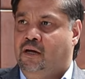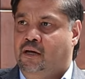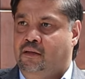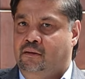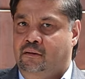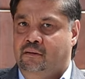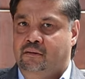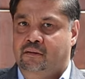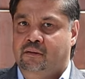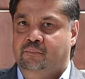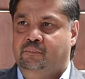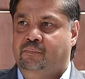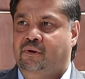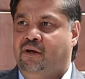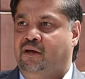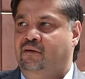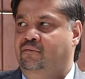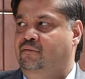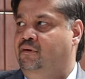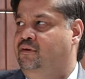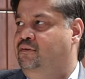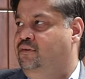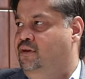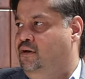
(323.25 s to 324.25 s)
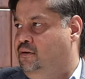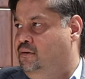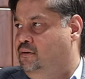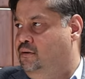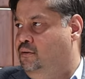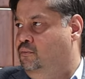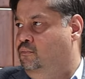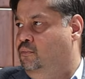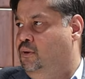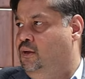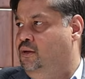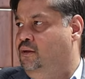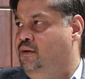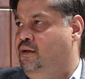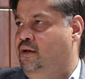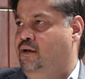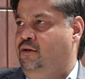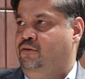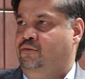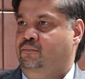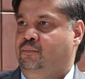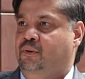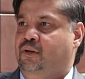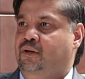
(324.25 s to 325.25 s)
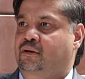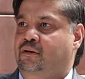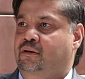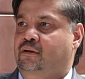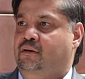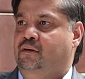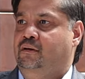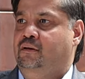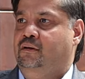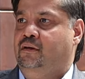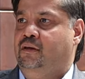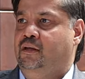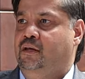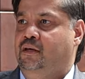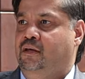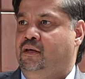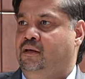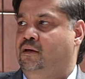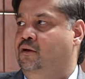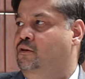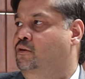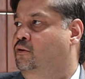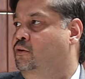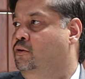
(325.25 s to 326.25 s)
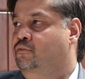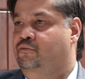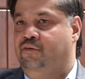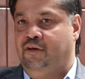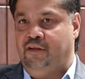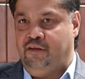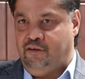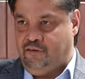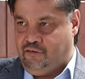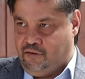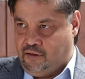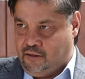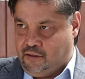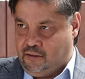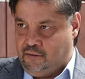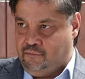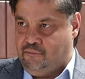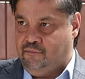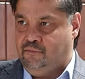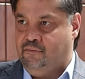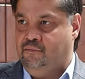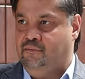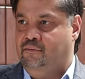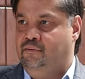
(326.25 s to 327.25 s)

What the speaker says: I think the private sector one has been taking a lot of initiative